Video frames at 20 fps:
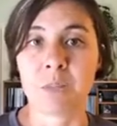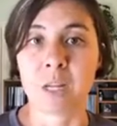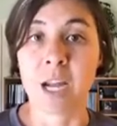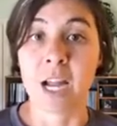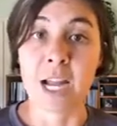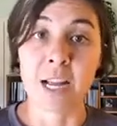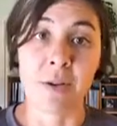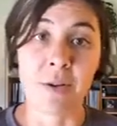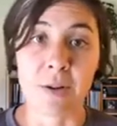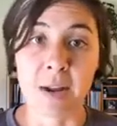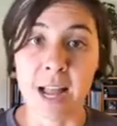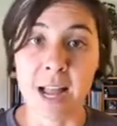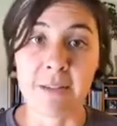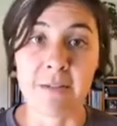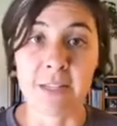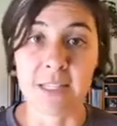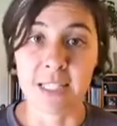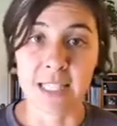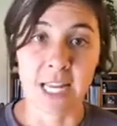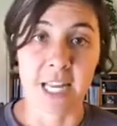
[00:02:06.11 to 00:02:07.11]
I don't have
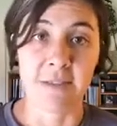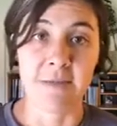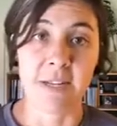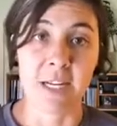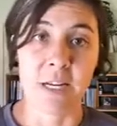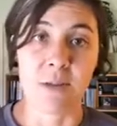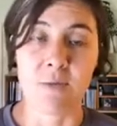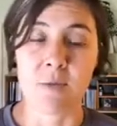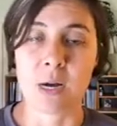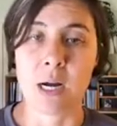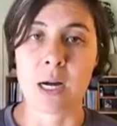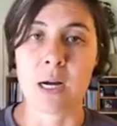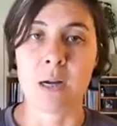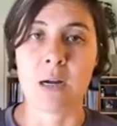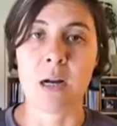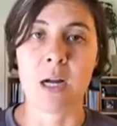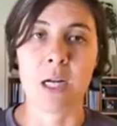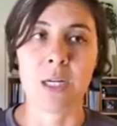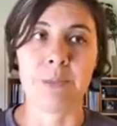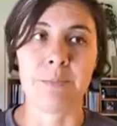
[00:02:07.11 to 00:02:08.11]
it saved
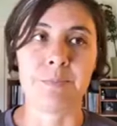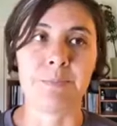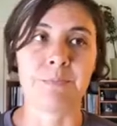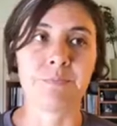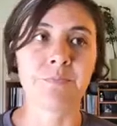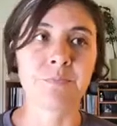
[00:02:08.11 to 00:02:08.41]
anywhere,